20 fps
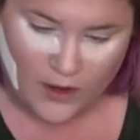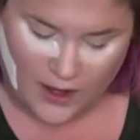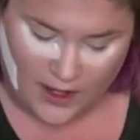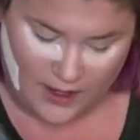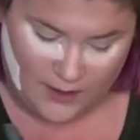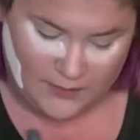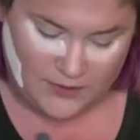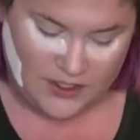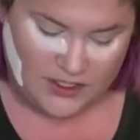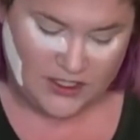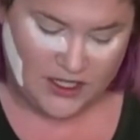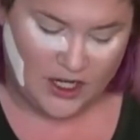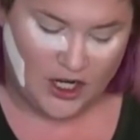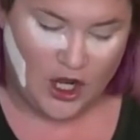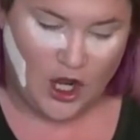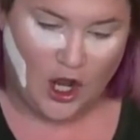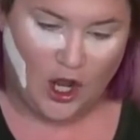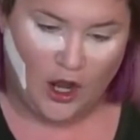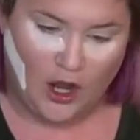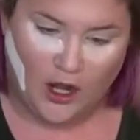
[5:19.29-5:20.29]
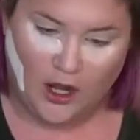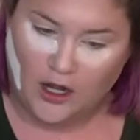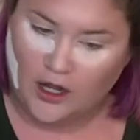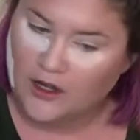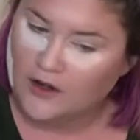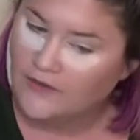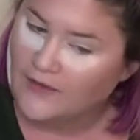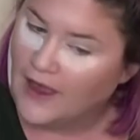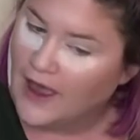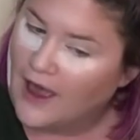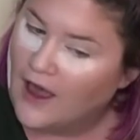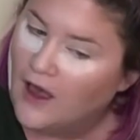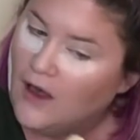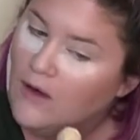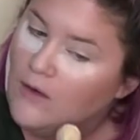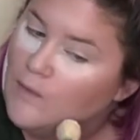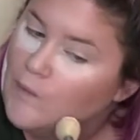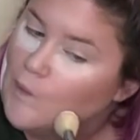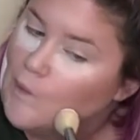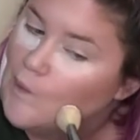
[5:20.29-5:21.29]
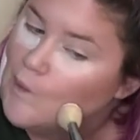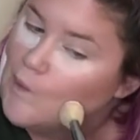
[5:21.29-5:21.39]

and I'm just going to carve out